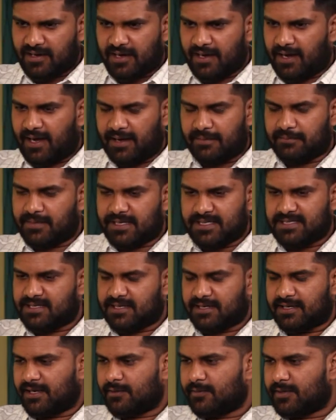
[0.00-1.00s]
I must
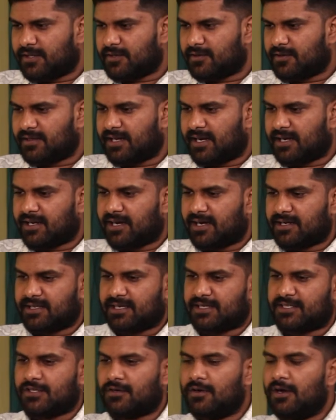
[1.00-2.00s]
agree with you on that,
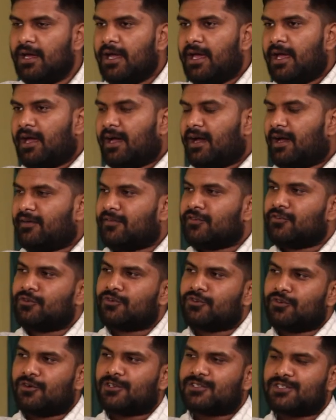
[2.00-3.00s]
Karthik. So,
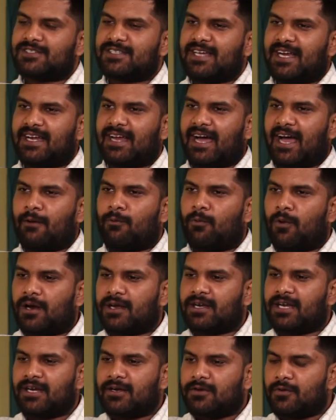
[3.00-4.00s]
you also said, I
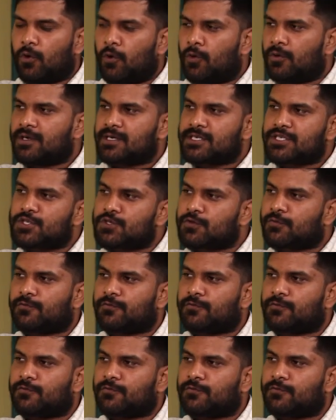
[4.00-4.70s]
wanted owners to